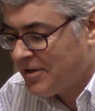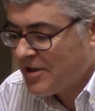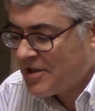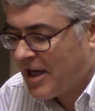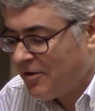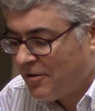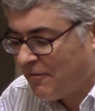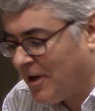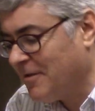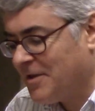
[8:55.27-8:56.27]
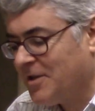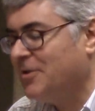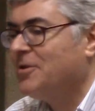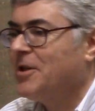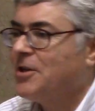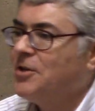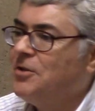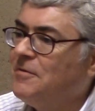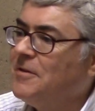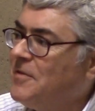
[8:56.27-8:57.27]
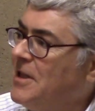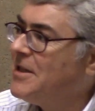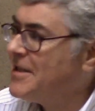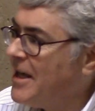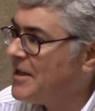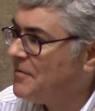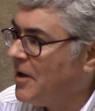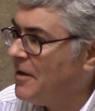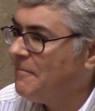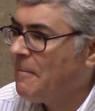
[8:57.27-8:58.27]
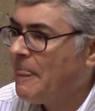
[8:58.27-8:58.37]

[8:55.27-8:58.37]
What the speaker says: so the standard of relevance under Section 215 is satisfied.